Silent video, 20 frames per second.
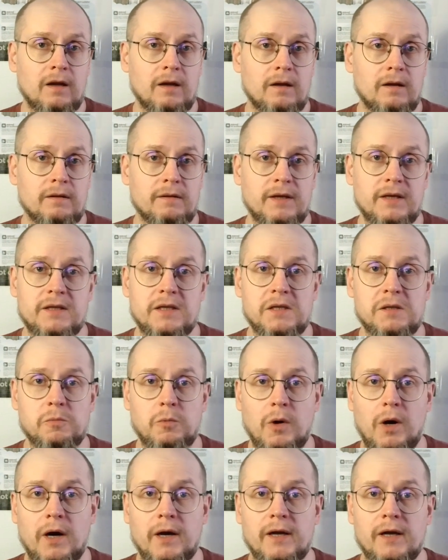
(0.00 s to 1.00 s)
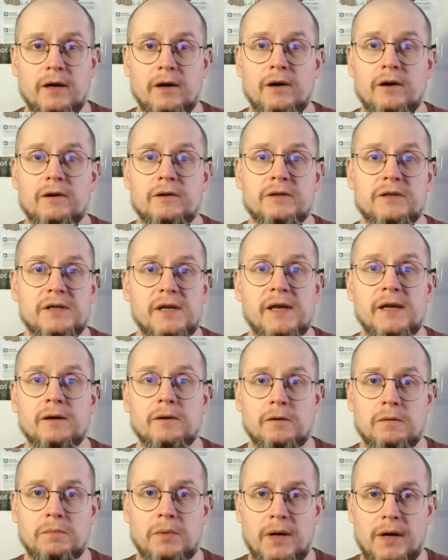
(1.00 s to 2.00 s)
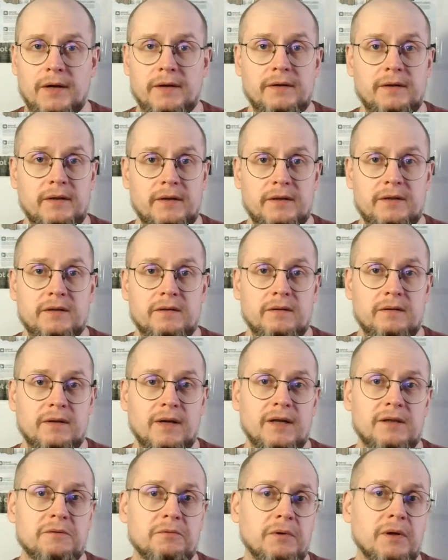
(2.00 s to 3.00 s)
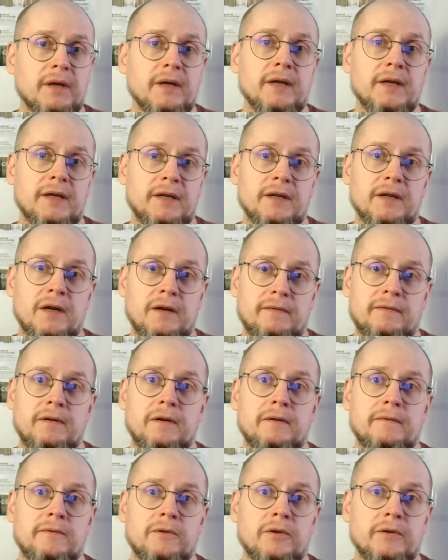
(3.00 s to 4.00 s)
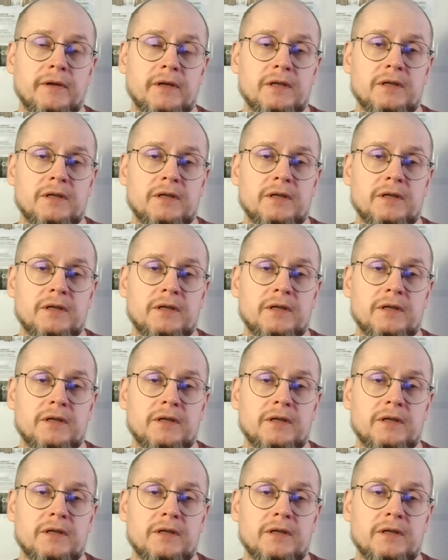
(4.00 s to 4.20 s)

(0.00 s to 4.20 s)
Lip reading: This is why a single blind is not really enough for this